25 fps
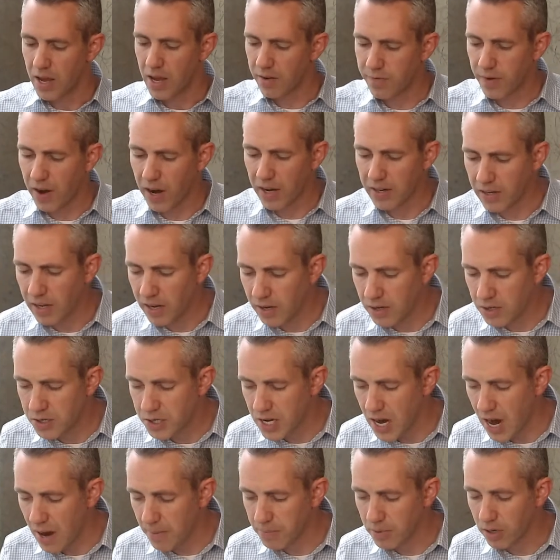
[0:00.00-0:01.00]
And finally,
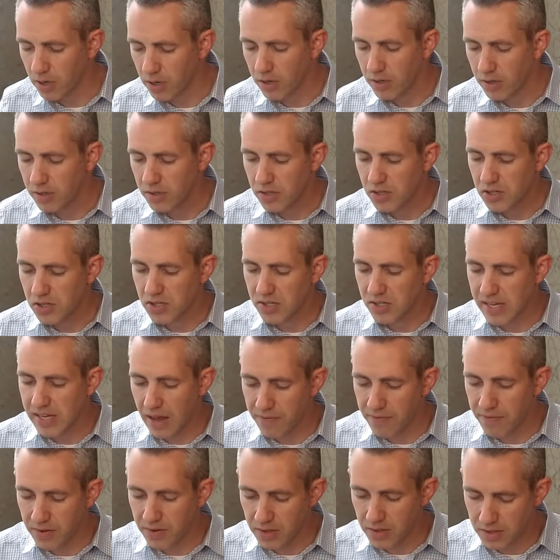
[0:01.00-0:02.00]
in chapter
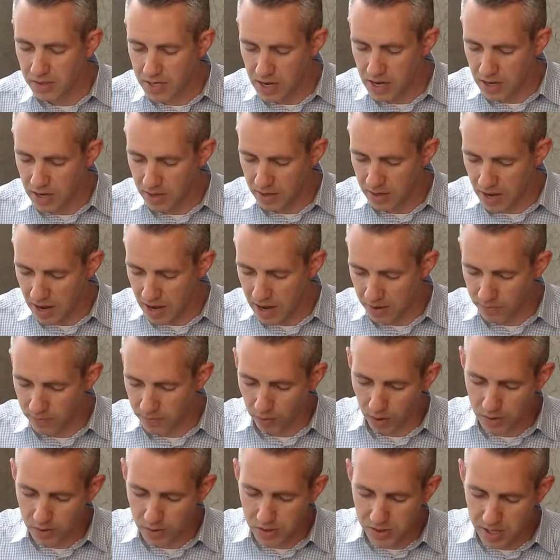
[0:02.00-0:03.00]
17 and
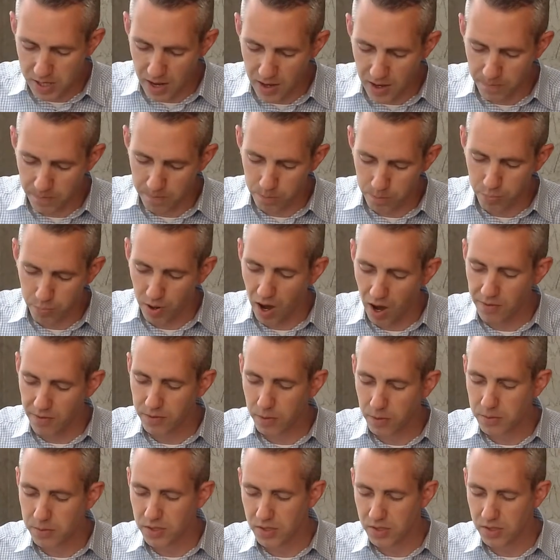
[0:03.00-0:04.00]
verse 10,
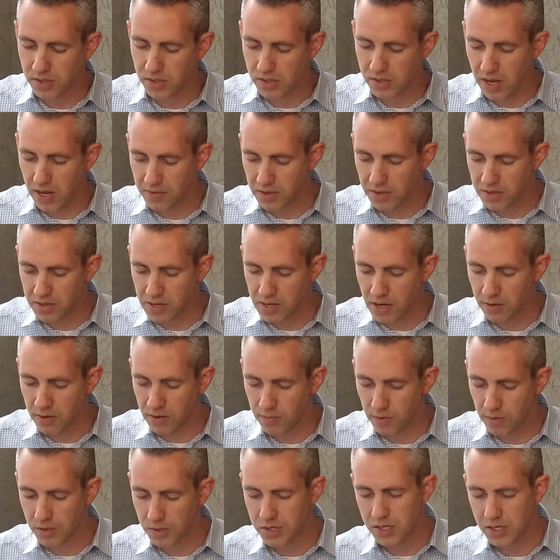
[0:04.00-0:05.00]
Proverbs
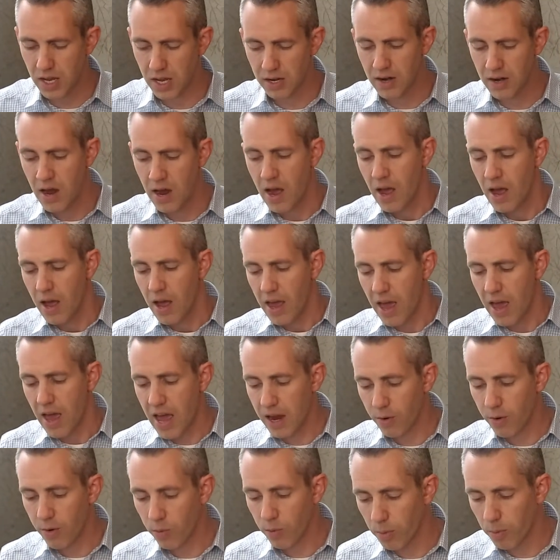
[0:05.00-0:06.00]
17, verse 10,
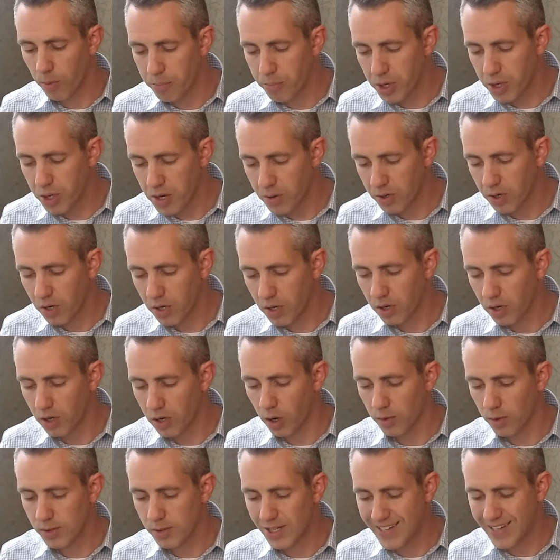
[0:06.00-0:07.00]
"A rebuke
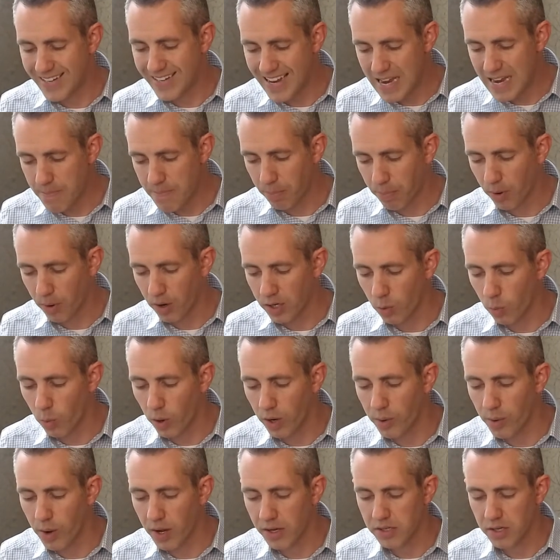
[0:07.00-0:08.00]
goes deeper
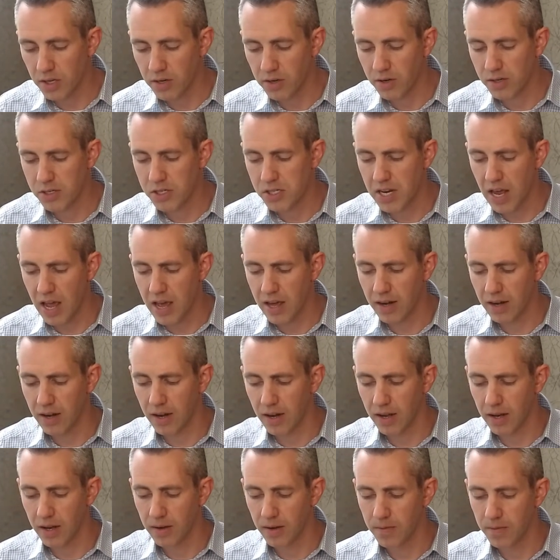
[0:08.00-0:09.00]
into one who has
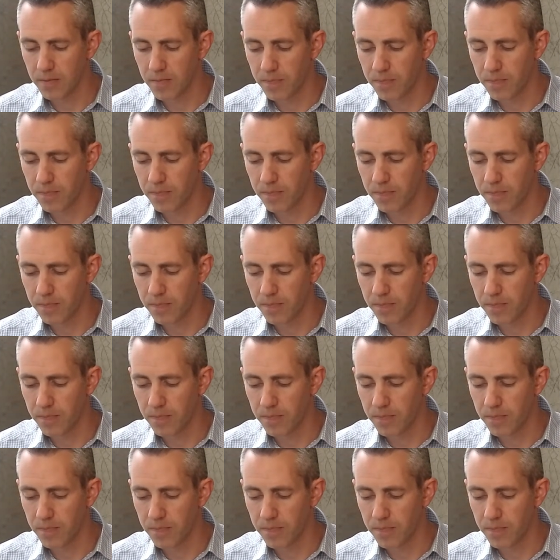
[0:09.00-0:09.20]
understanding